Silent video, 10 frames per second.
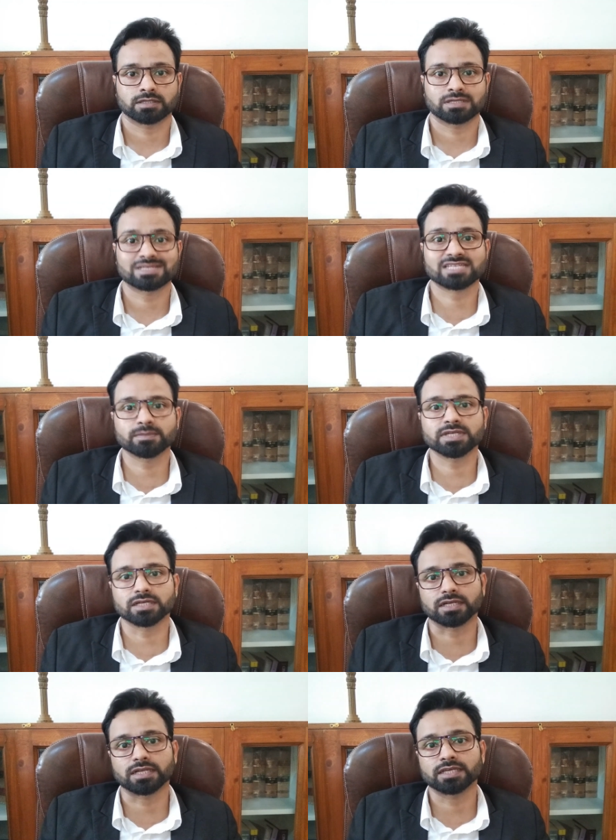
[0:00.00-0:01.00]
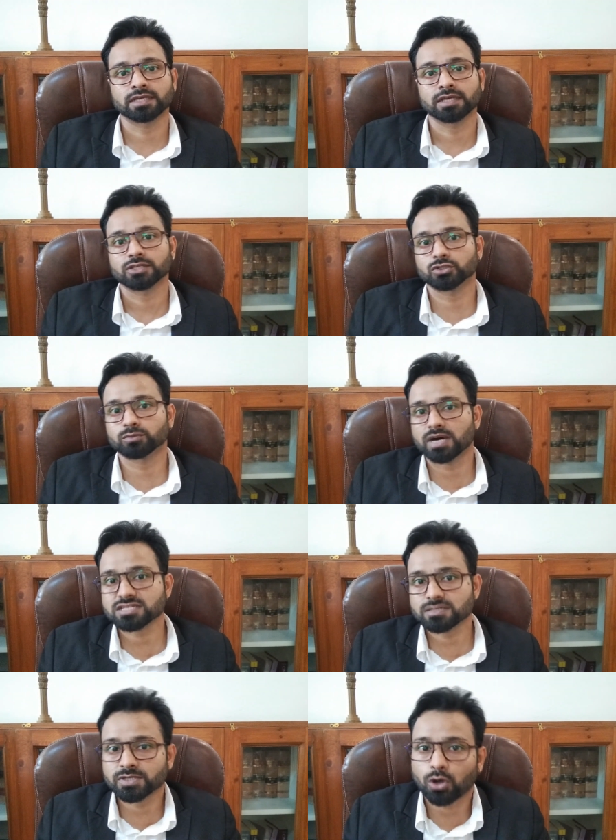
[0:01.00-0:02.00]
Similarly, you
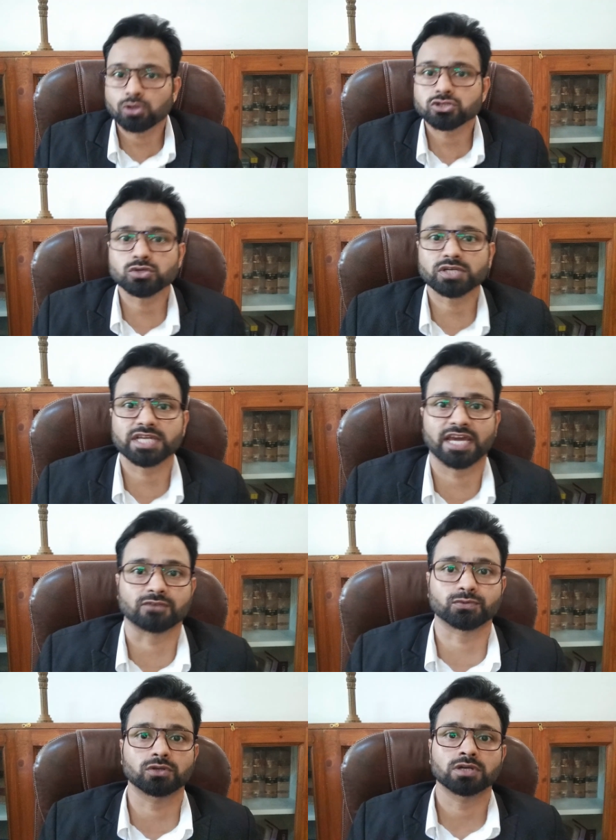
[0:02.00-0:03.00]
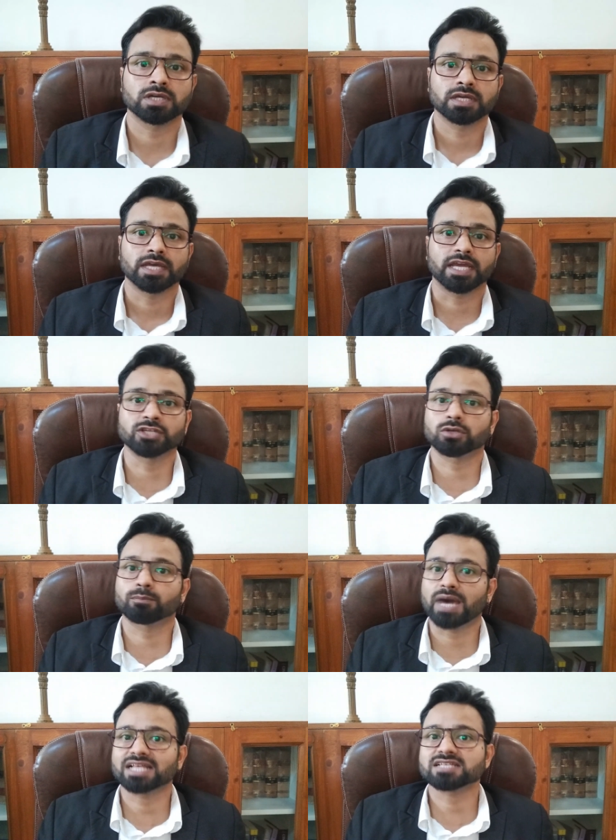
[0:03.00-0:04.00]
must be also careful in your
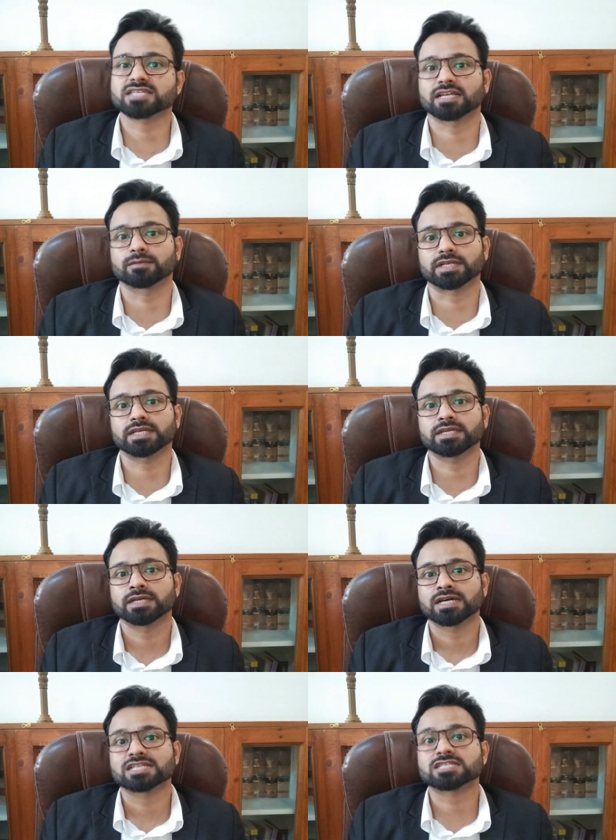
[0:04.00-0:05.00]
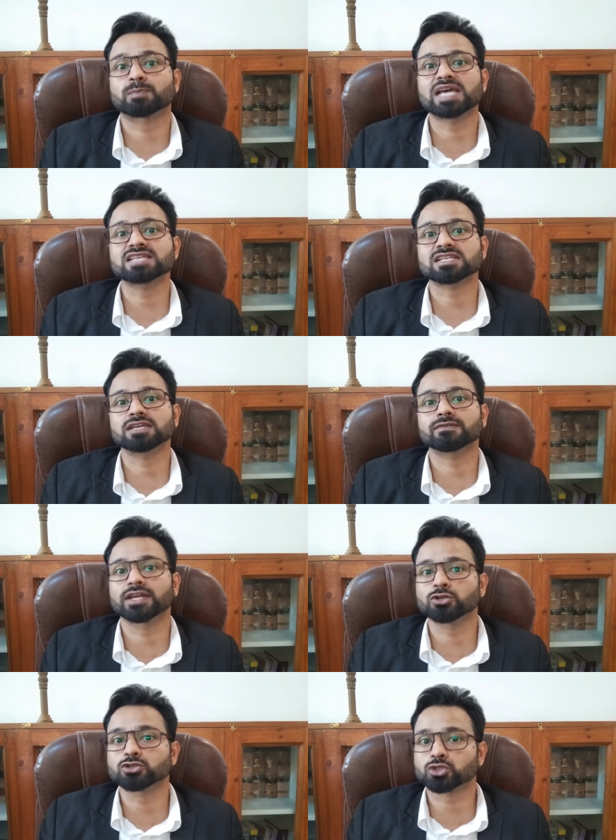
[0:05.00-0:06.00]
marriage ceremony, especially
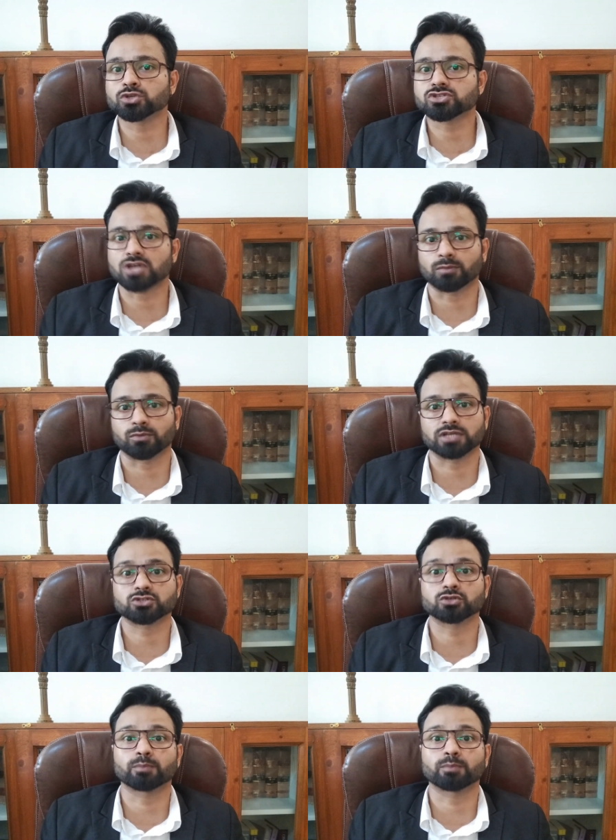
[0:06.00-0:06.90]
when you choose someone to